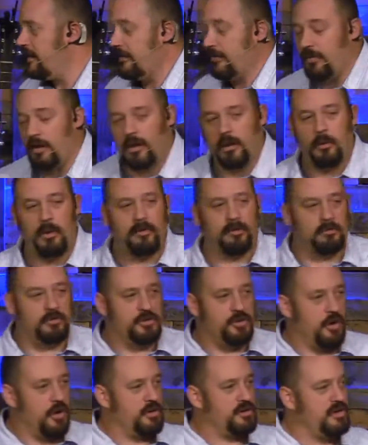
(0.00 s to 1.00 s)
They fall away from
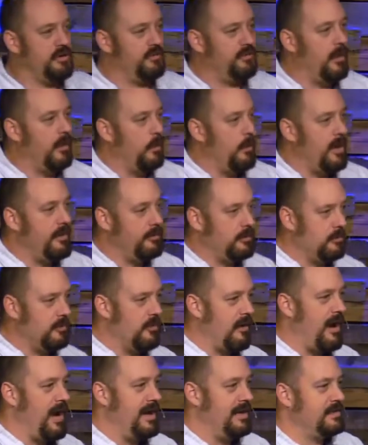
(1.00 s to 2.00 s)
church. They fall away from
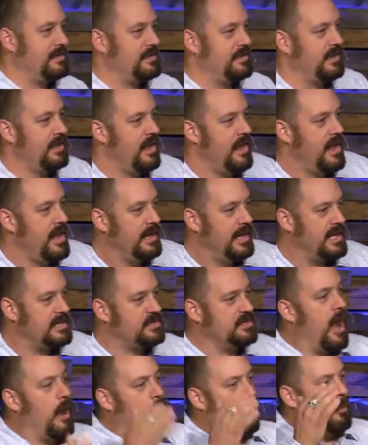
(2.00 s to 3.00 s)
Christ.
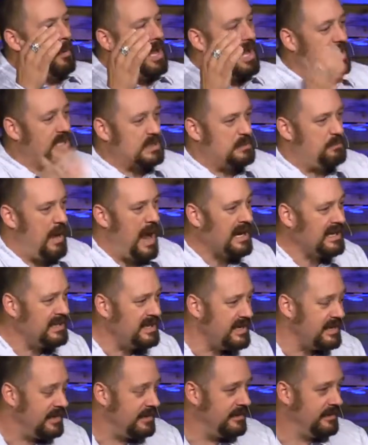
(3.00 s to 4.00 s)
That's not what we
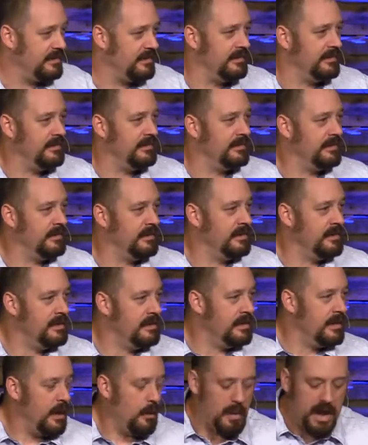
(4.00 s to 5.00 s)
expected.
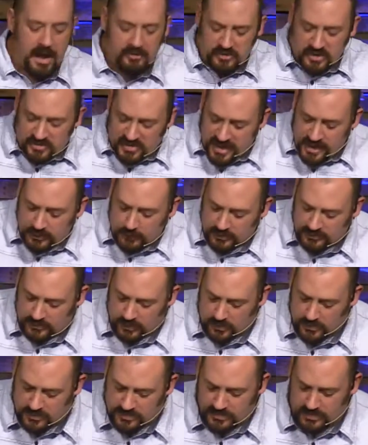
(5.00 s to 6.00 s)
And we have to deal with
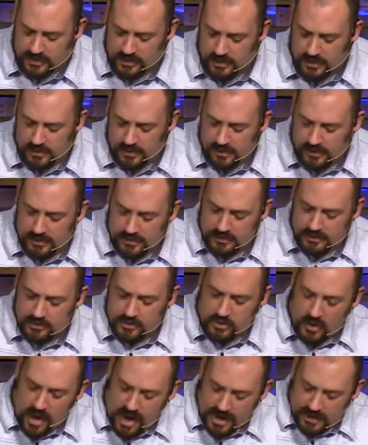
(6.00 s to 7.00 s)
those
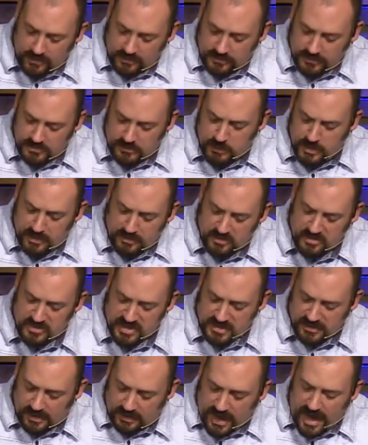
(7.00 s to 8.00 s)
trials. We
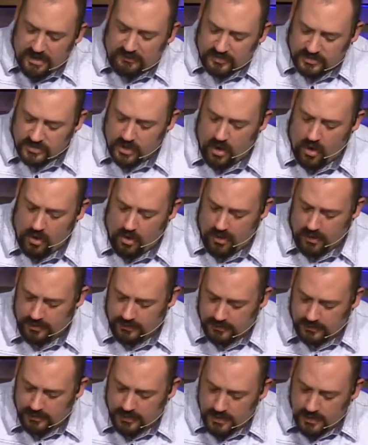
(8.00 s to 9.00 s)
understand that life is hard,
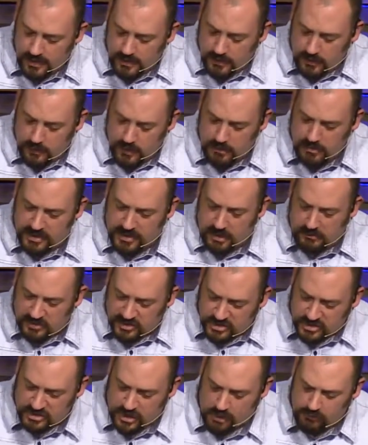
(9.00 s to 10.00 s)
and we become
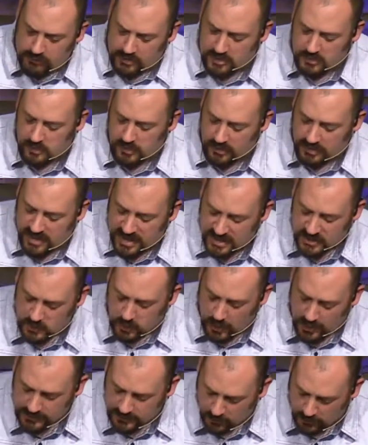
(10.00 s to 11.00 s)
discouraged when our kids
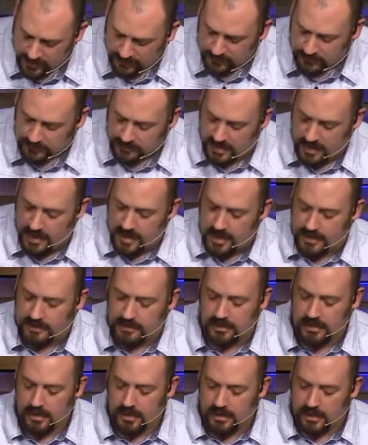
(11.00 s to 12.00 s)
walk away from God.
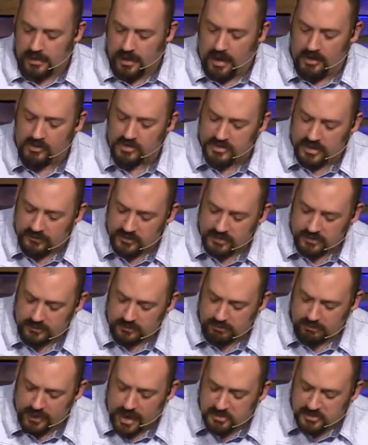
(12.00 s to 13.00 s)
Others of us are
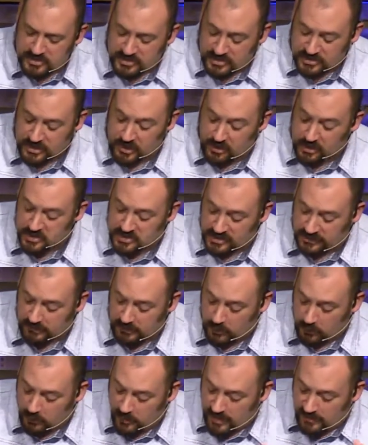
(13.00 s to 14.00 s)
perhaps discouraged a
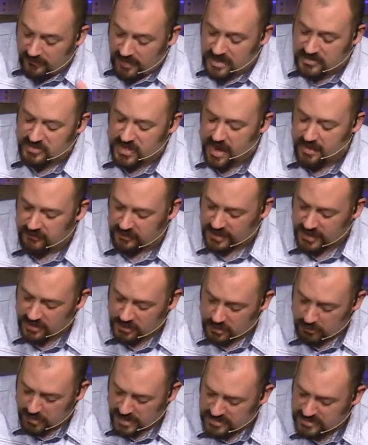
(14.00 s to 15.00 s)
little bit when we invest heavily in
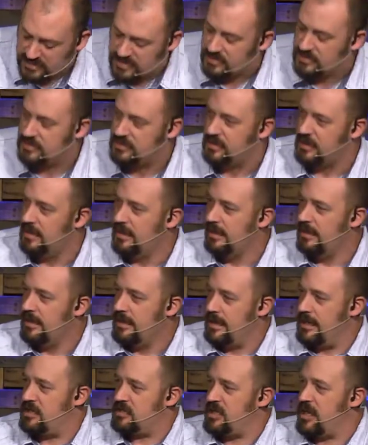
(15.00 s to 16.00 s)
your business.
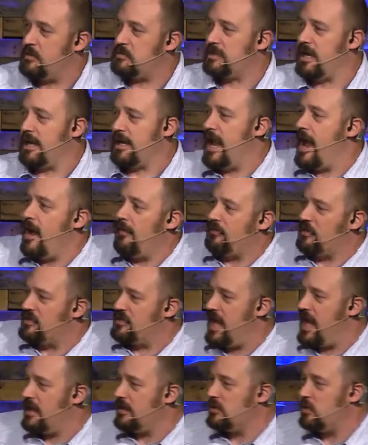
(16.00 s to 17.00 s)
And it seems like now for
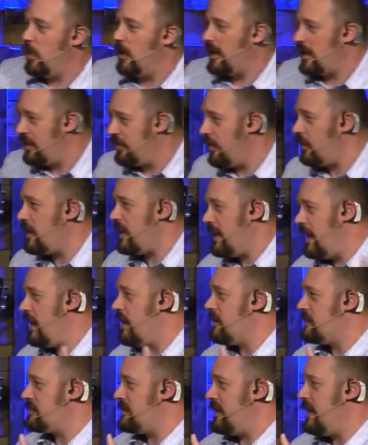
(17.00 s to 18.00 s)
10, 20, 30
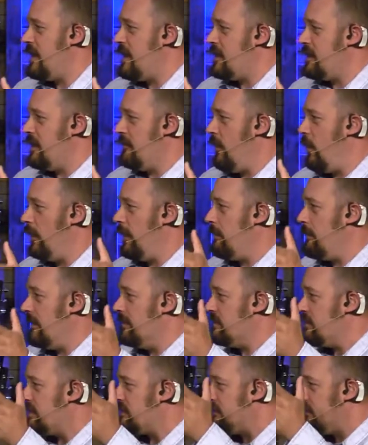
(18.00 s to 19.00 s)
years that you've only
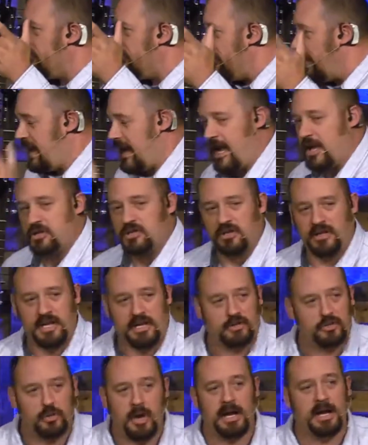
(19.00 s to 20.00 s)
been just financially
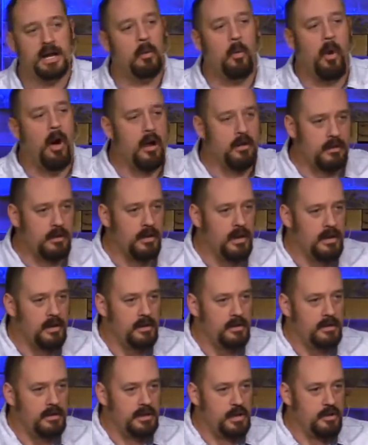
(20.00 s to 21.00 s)
treading water.
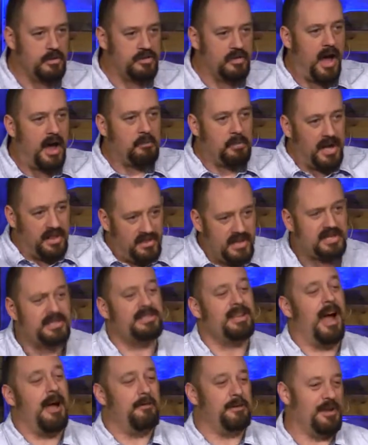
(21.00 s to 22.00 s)
And you thought by this
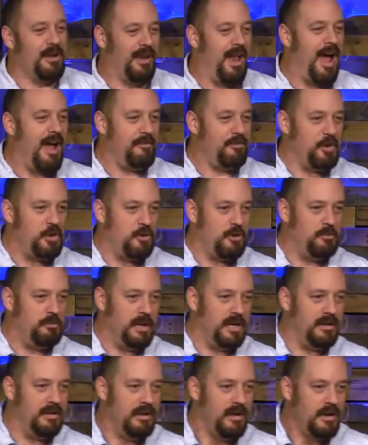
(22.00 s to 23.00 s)
time in your life you'd
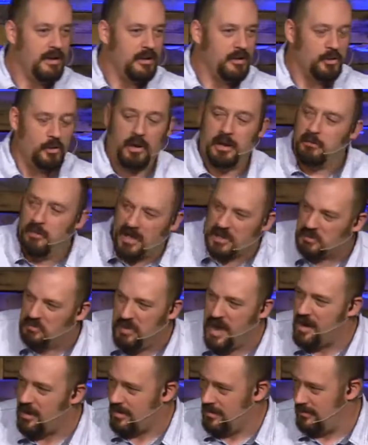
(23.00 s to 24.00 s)
been doing much
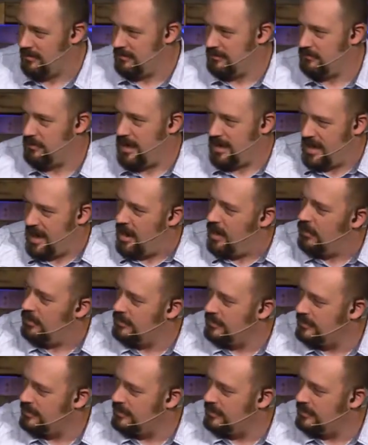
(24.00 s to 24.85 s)
better by now.